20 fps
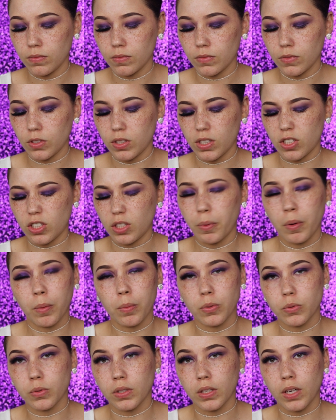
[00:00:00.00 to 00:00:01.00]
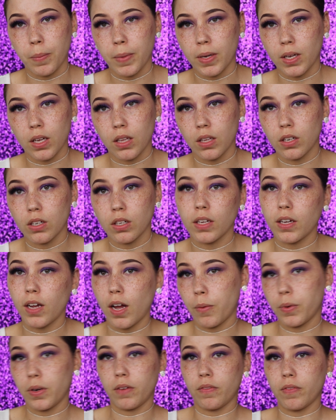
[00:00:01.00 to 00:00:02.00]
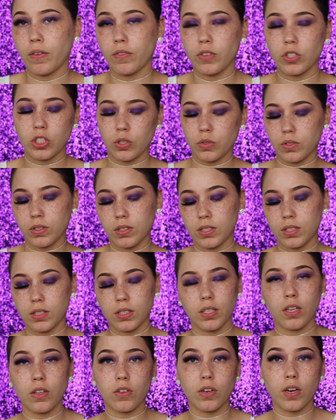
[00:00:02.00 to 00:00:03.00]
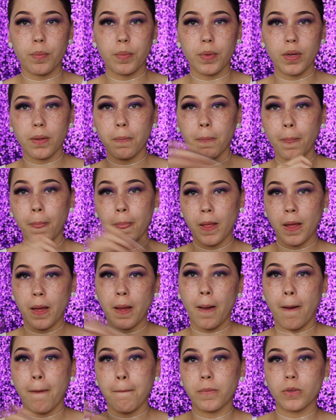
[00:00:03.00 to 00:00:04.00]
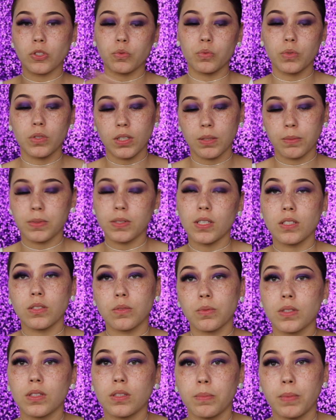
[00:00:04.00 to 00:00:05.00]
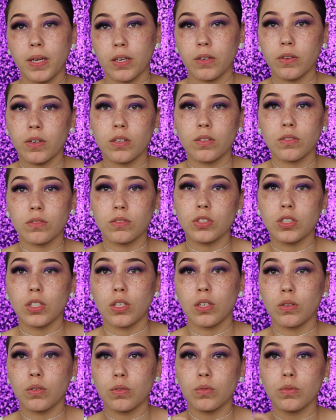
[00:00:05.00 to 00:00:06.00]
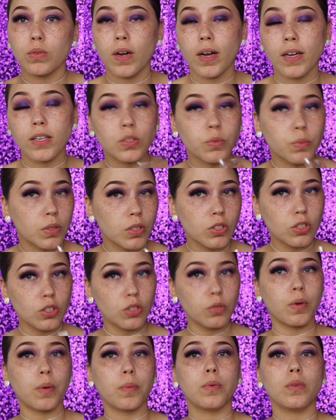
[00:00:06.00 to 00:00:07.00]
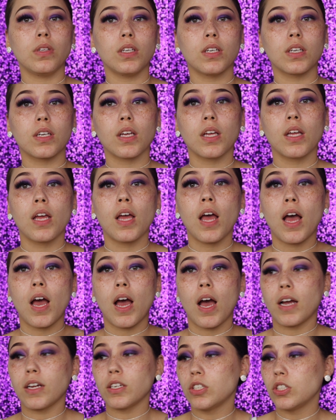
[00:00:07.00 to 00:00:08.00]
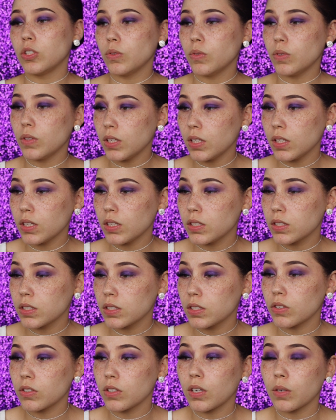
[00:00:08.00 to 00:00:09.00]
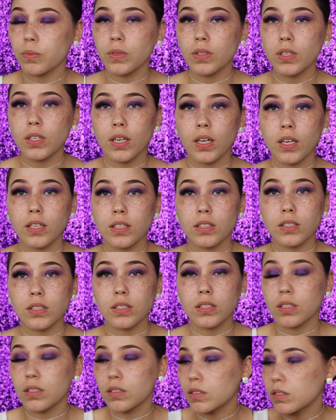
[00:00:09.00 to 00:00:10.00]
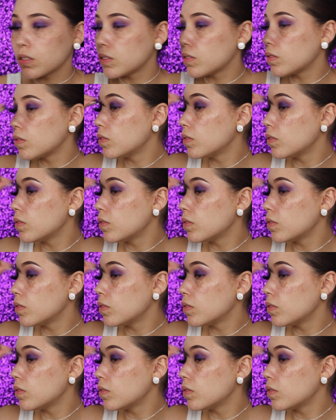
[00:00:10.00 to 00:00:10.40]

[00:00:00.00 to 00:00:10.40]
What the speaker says: because actually purple's really not my color. Like, I would have never chosen this any other day, but I'm just really obsessed with the background, so I just wanted to do a purple look. I do think it turned out really nice. I don't know.